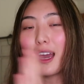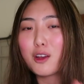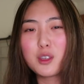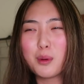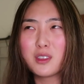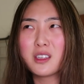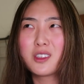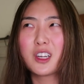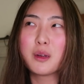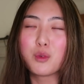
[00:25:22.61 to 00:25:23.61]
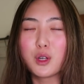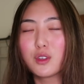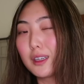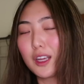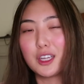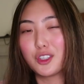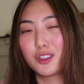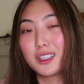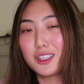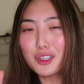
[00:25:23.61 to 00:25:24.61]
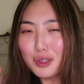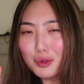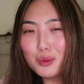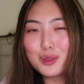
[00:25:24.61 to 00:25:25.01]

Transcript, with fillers: I also post Instagram reels occasionally too.